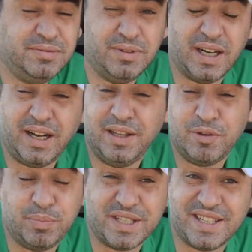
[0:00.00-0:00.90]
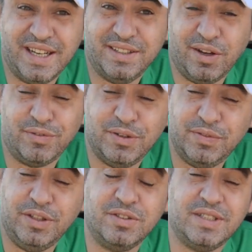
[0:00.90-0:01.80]
100% of the
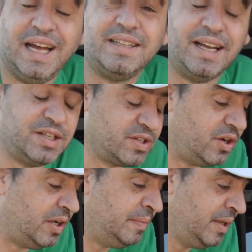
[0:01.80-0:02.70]
videos that I saw